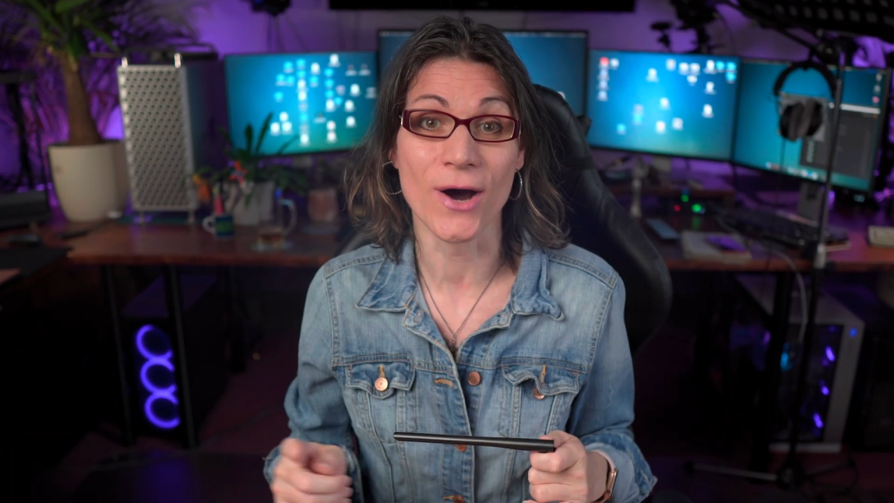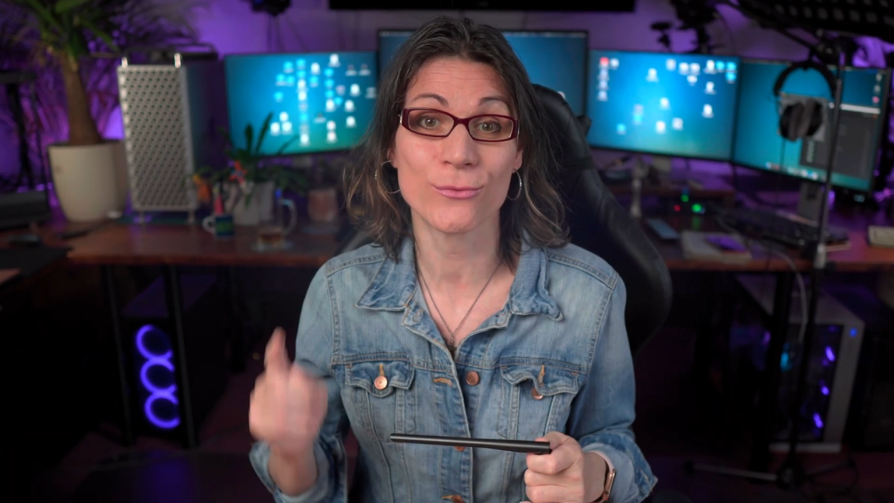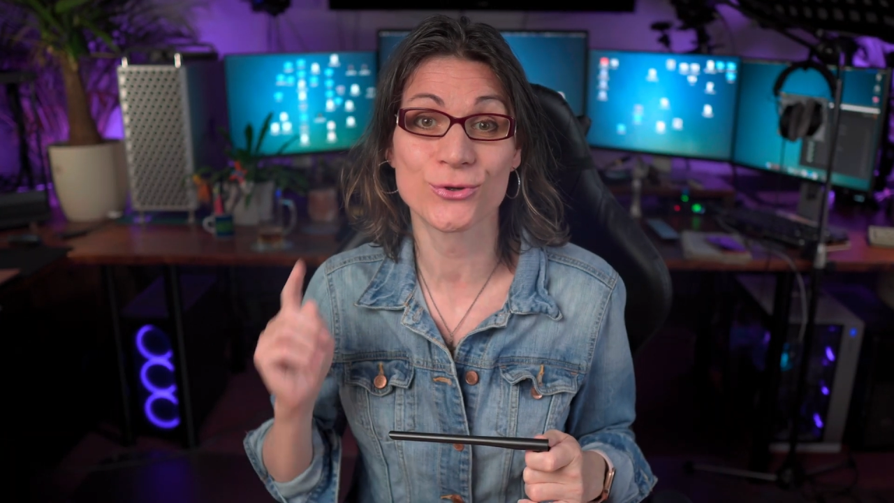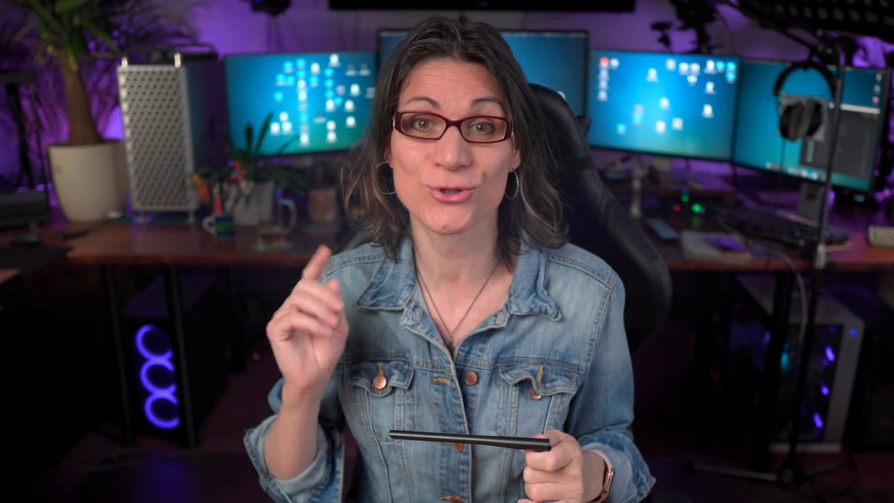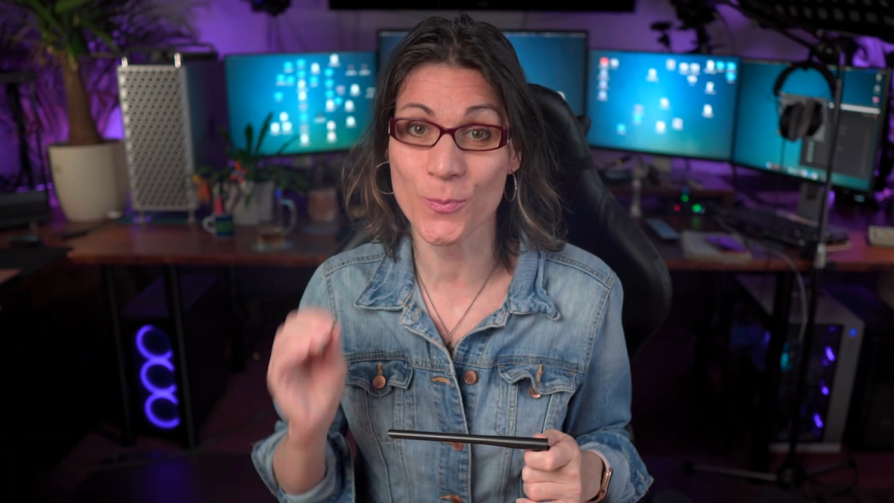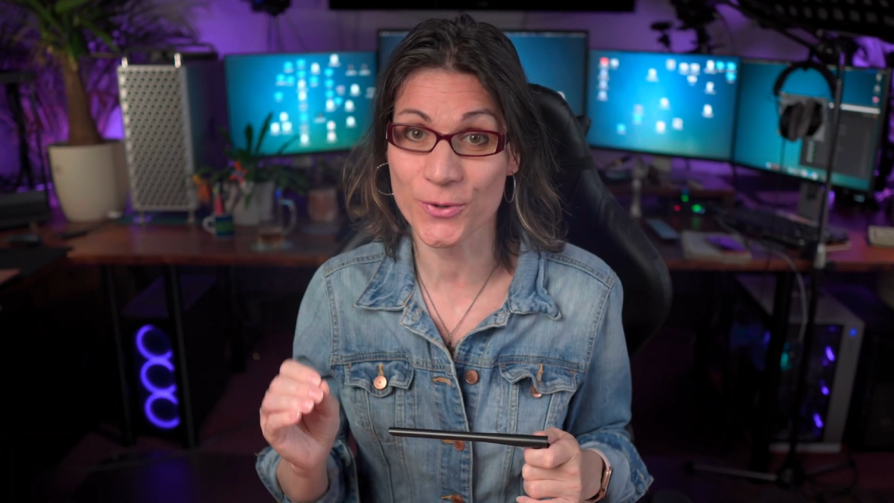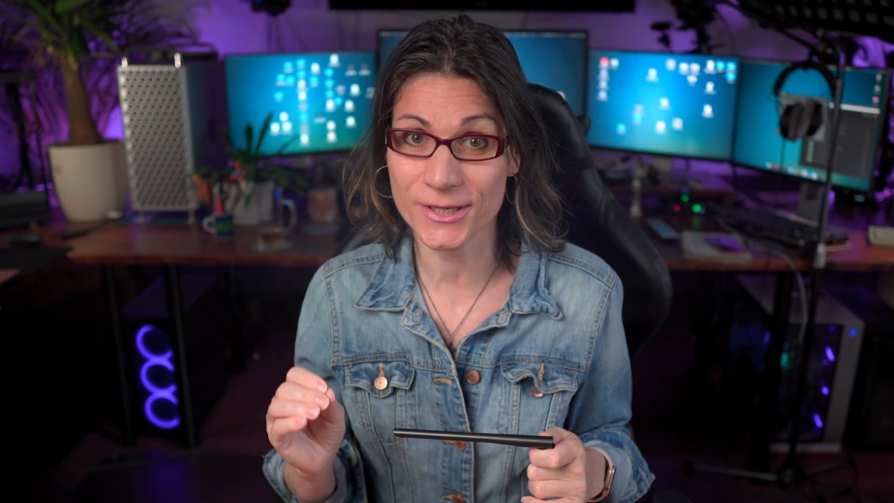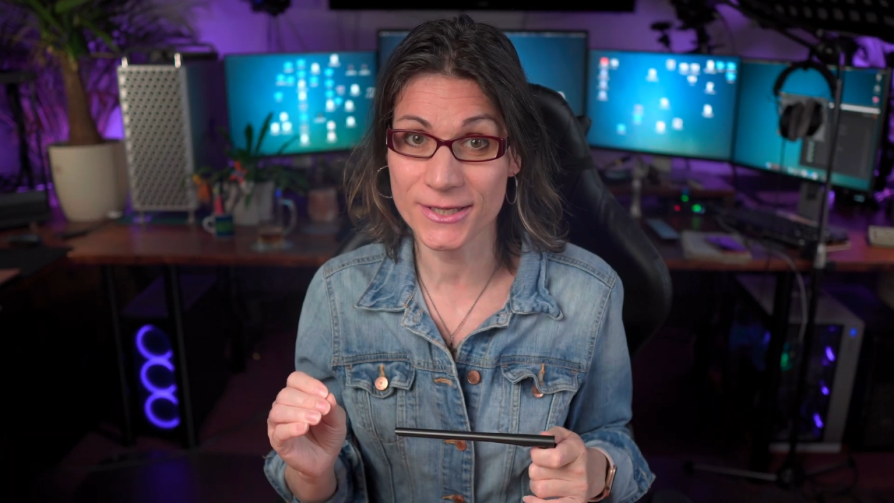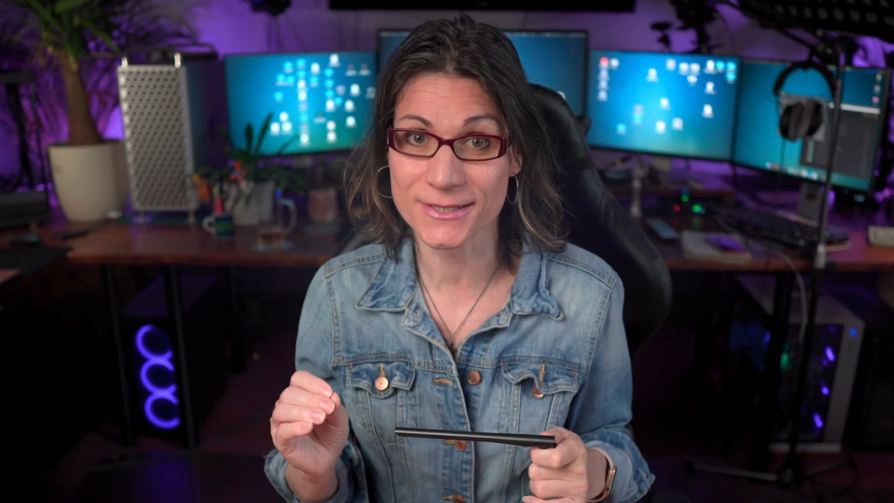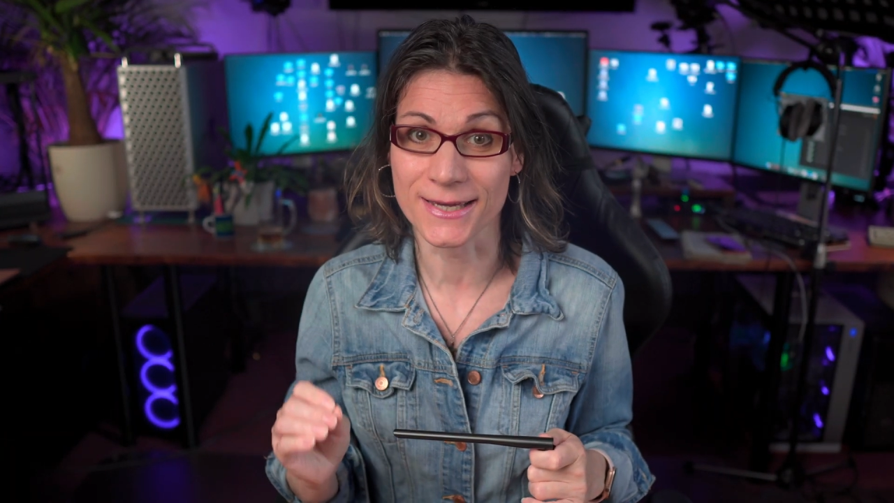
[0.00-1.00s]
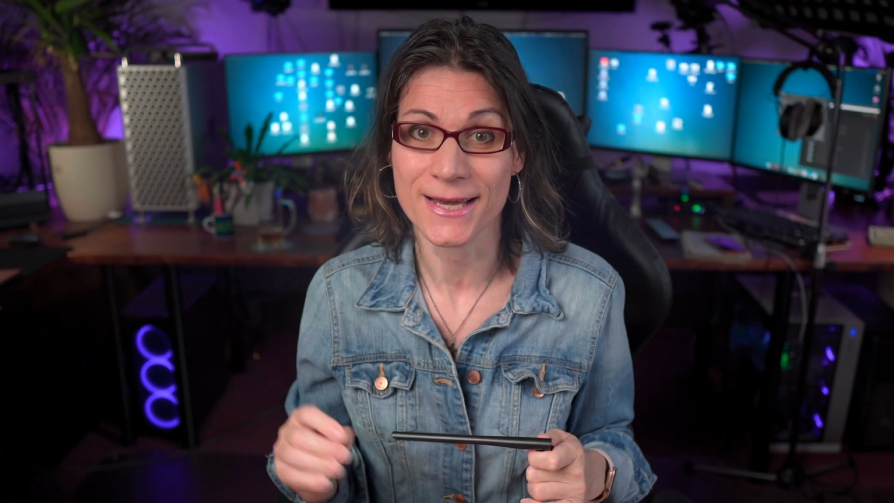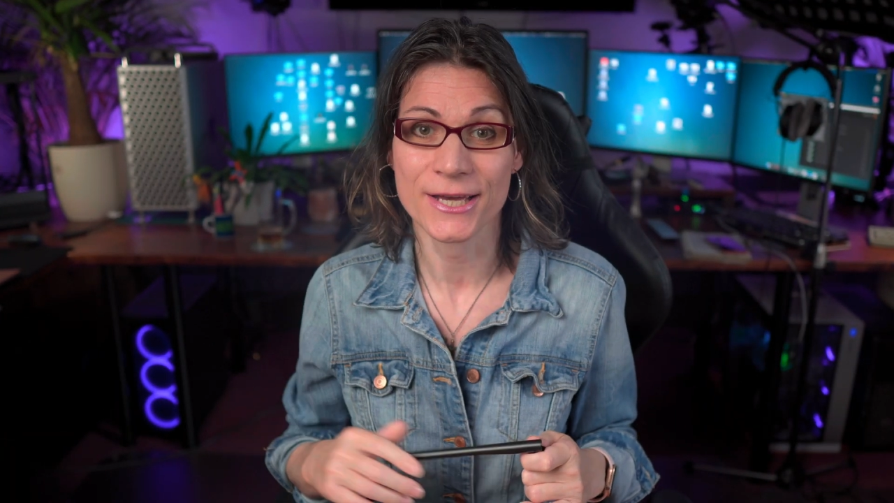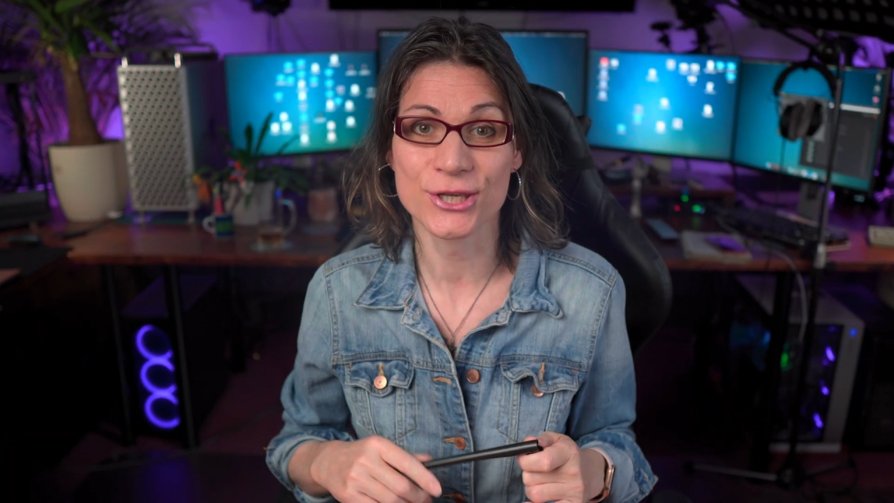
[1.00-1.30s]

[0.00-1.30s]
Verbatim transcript: how super easy